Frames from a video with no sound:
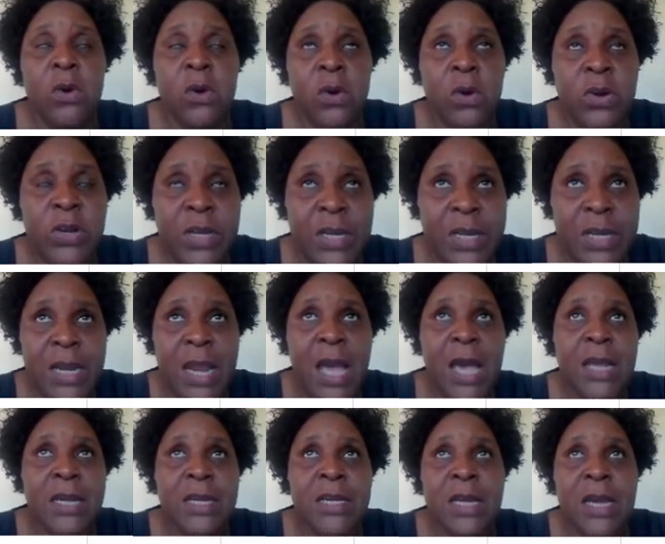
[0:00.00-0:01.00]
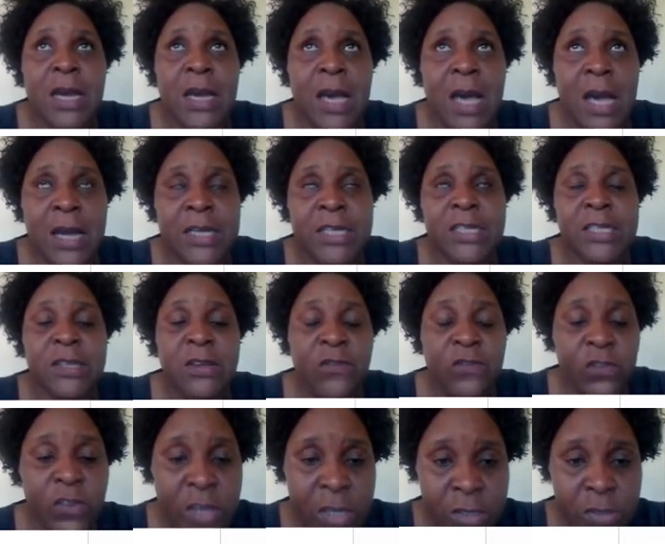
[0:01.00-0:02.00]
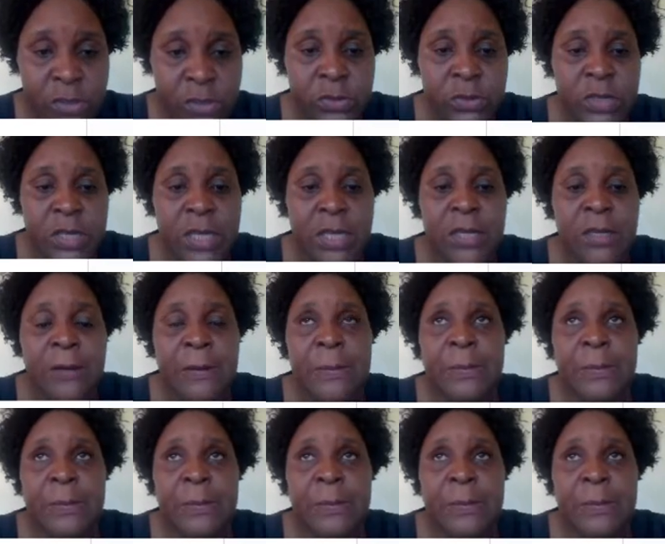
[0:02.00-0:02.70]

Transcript: or non-active insulin,